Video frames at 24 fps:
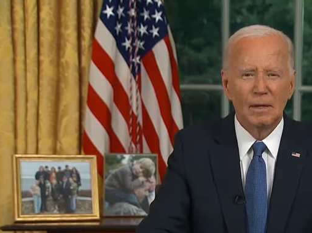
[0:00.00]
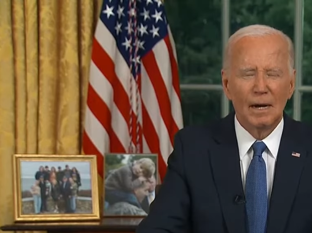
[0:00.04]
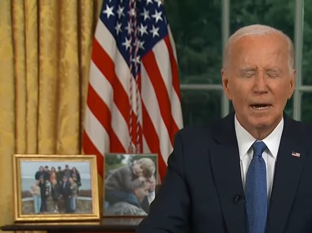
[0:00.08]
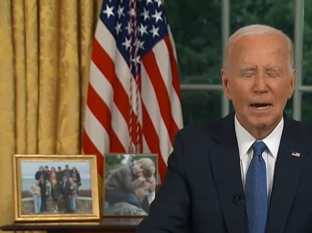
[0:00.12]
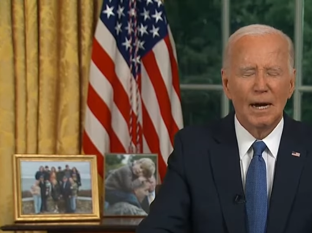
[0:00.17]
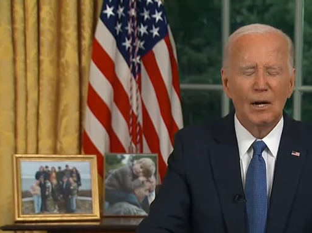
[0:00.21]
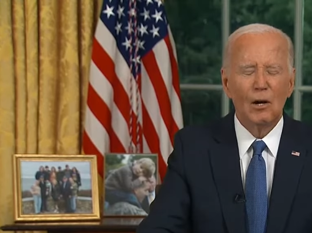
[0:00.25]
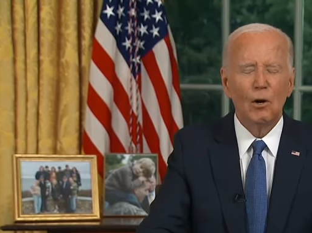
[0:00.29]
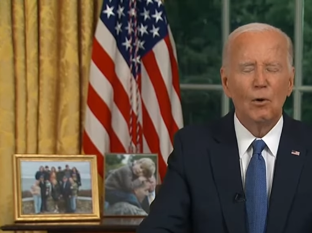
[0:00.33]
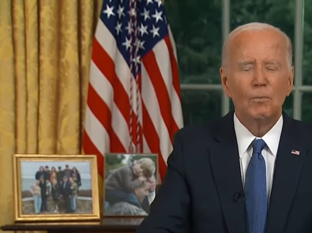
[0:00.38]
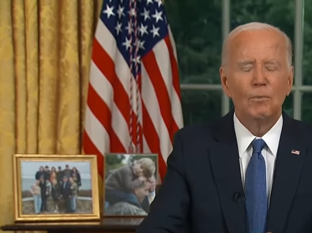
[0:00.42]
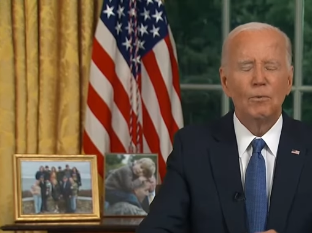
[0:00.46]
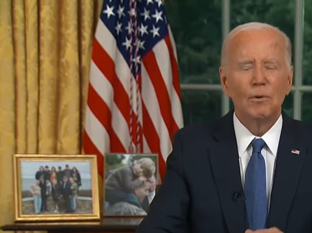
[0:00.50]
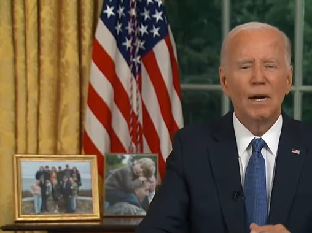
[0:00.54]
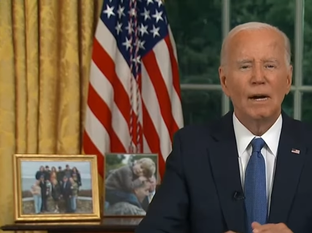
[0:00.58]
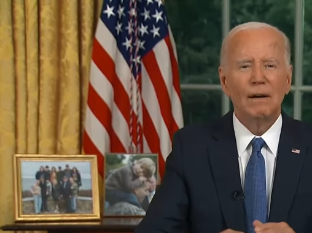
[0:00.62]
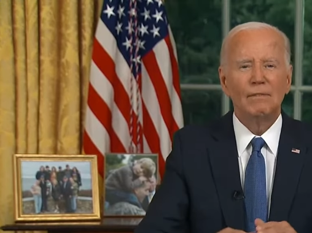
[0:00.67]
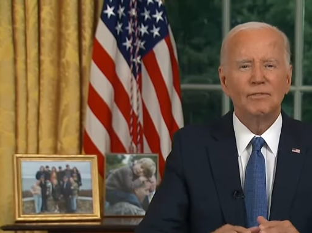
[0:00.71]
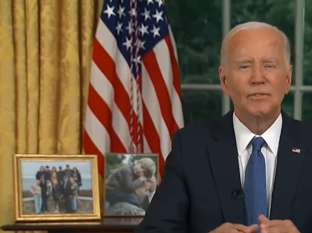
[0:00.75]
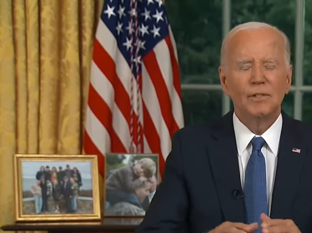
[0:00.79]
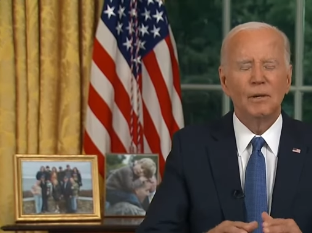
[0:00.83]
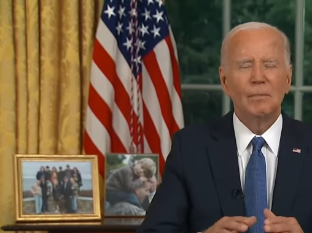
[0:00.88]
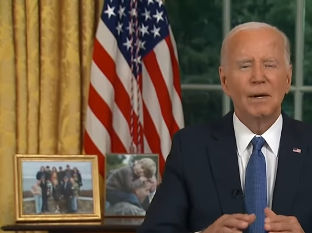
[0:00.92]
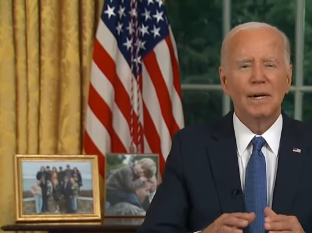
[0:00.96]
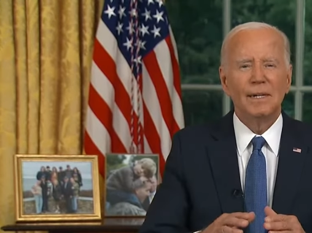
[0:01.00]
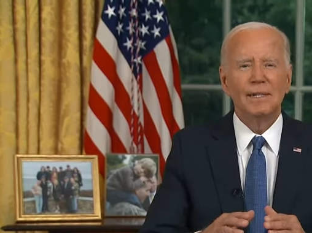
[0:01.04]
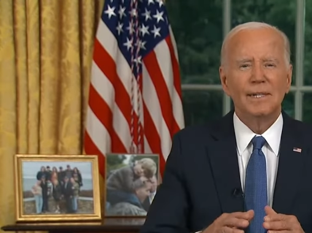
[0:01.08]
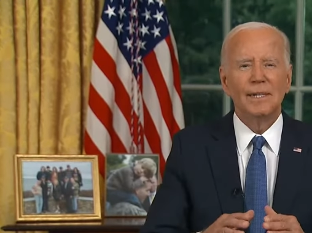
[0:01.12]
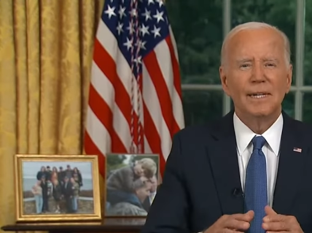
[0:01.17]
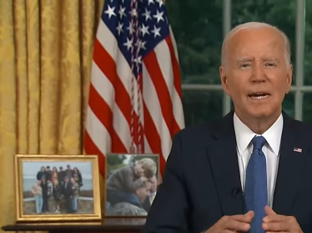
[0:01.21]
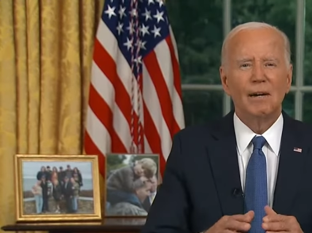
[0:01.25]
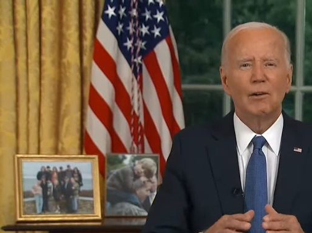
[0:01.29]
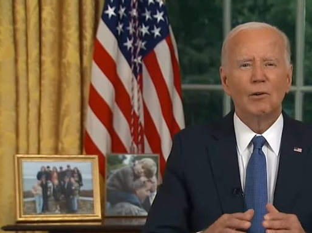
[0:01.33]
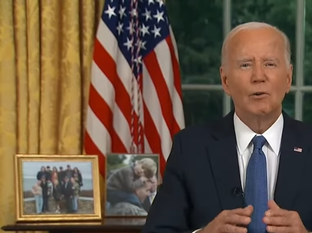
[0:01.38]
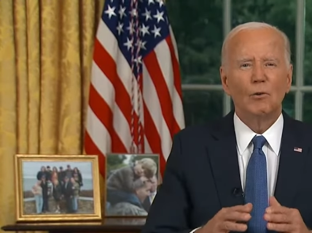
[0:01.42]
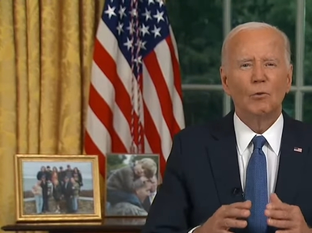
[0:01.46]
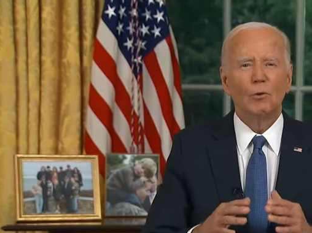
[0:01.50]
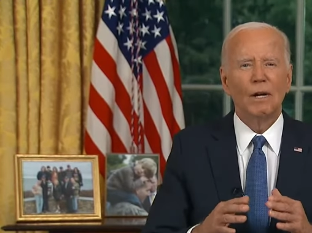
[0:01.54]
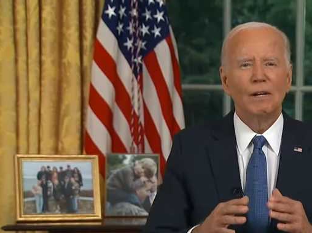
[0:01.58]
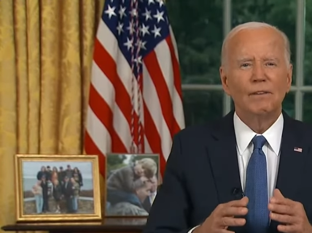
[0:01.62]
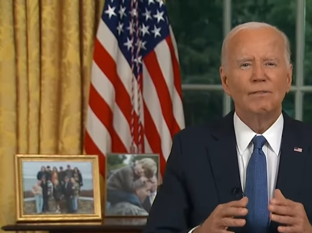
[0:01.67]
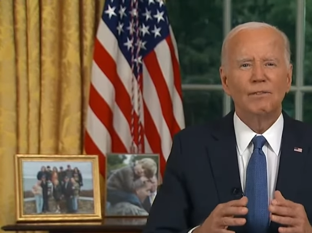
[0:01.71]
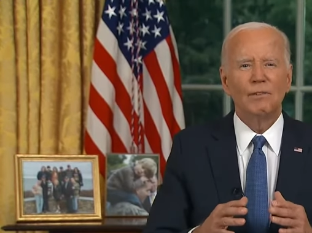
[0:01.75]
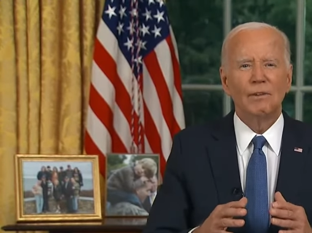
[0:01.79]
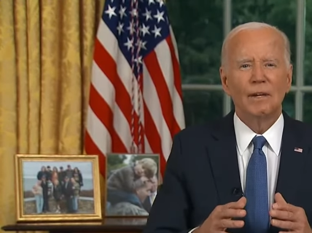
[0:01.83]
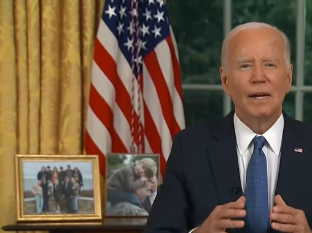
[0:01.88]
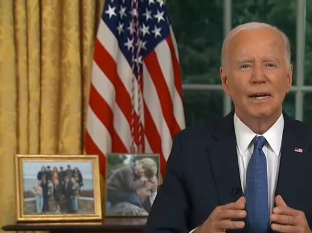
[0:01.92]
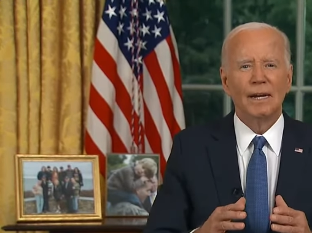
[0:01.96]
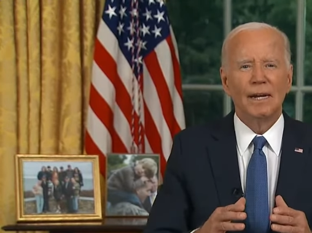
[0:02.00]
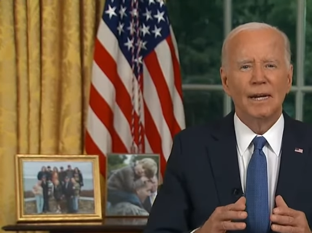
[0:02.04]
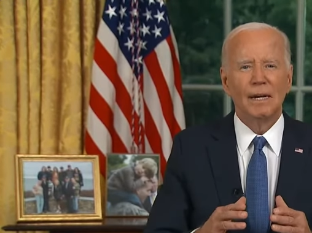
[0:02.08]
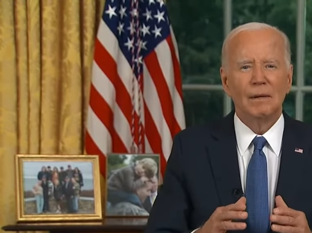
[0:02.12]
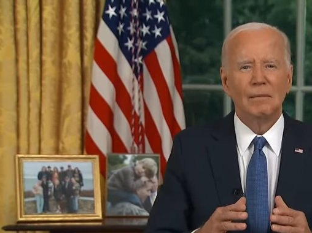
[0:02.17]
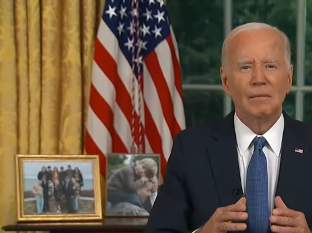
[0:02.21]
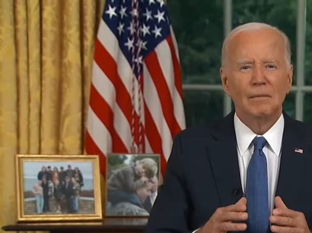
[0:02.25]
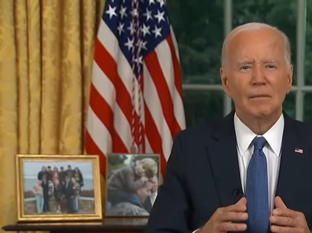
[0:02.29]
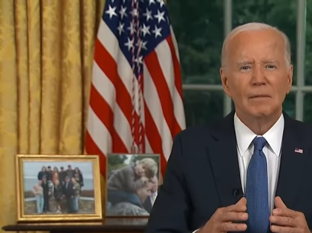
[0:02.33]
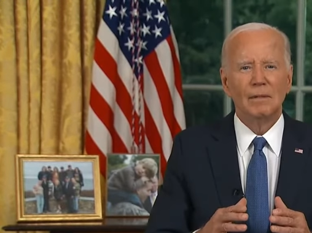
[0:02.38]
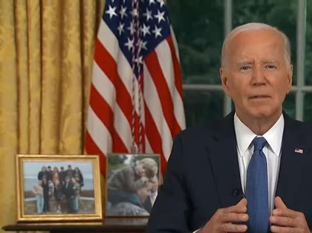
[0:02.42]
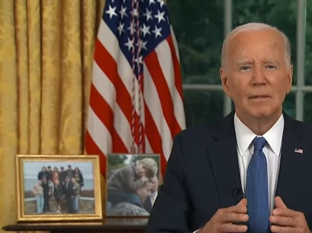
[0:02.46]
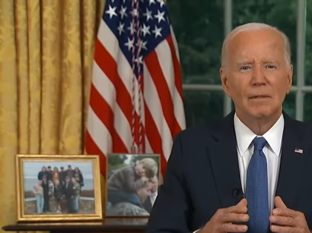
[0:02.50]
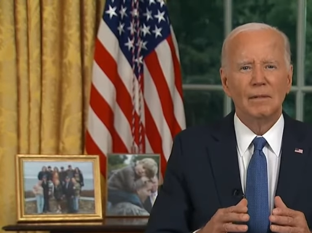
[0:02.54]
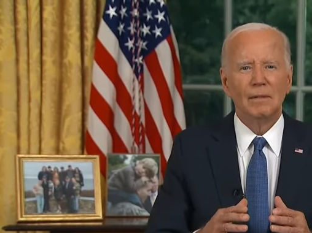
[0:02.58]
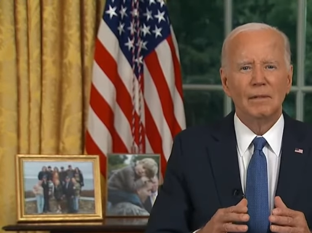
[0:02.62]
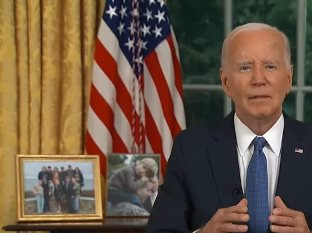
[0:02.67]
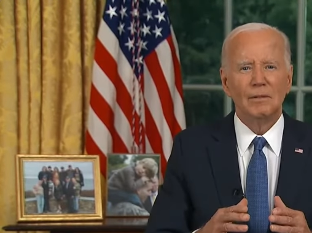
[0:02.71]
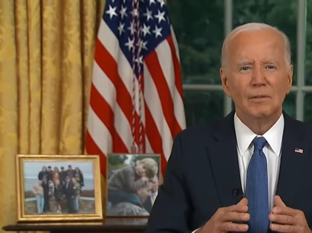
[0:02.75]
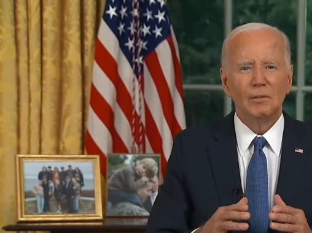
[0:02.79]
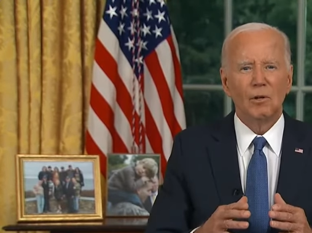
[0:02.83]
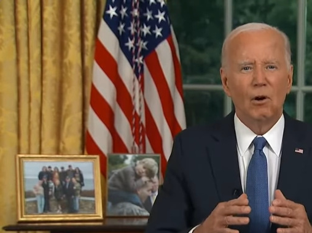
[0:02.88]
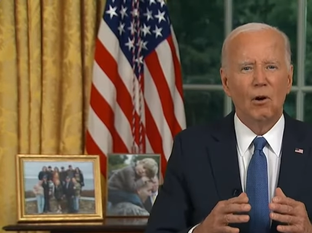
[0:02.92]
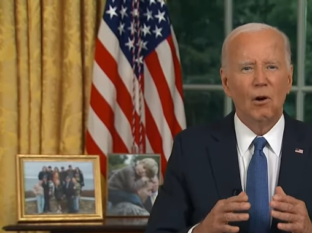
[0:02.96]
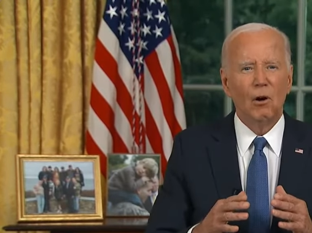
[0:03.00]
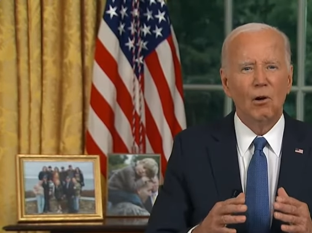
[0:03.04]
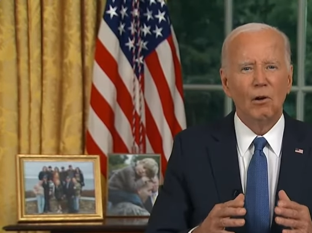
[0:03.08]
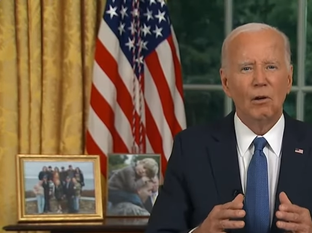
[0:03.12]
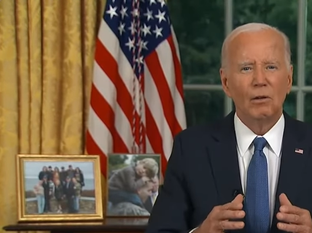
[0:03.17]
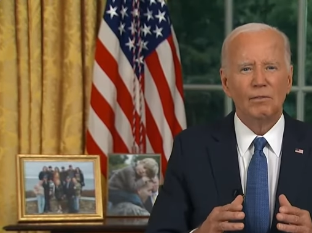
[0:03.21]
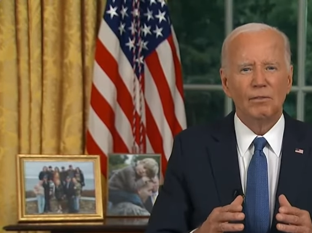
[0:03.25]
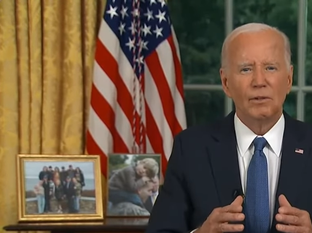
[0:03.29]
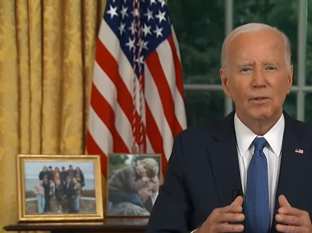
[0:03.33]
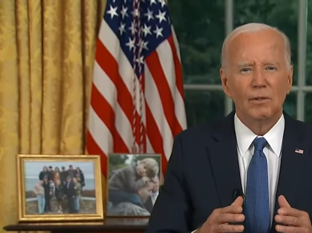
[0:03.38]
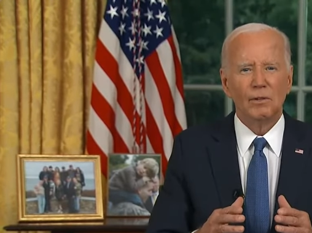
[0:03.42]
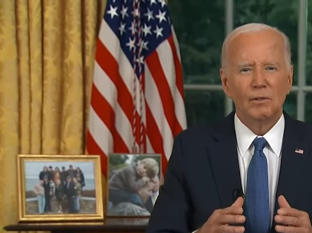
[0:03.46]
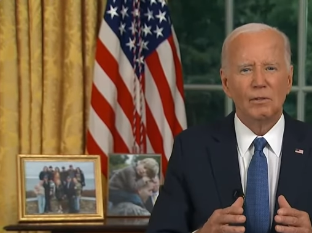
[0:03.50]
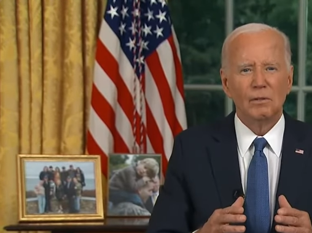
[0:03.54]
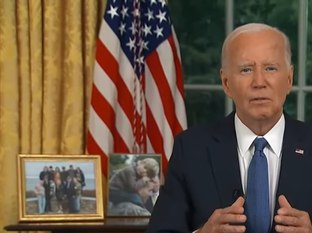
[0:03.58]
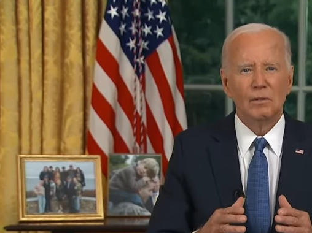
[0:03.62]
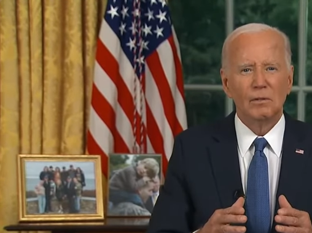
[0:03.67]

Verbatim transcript: I hope you have some idea how grateful I am to all of you.